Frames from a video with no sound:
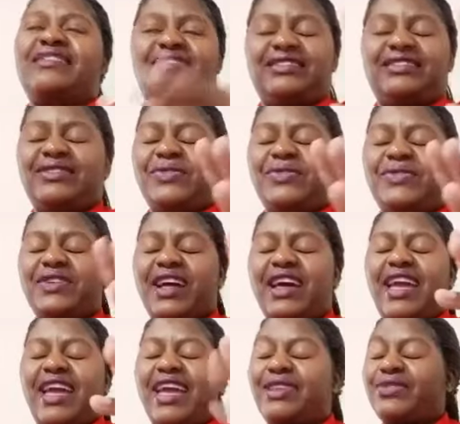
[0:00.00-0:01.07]
so
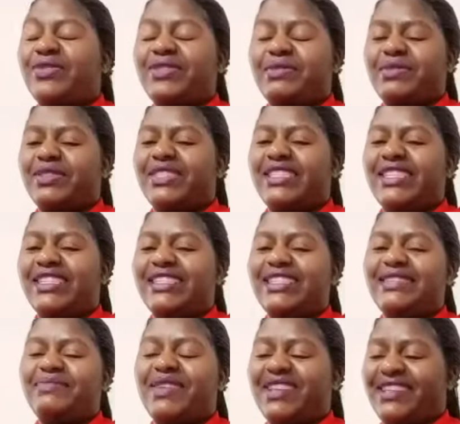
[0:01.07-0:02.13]
I talked about
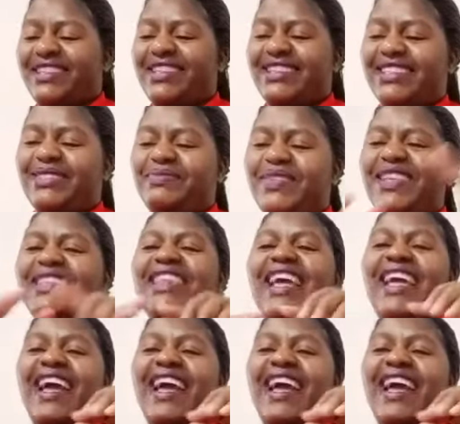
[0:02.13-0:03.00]
tailoring, but I didn't explain.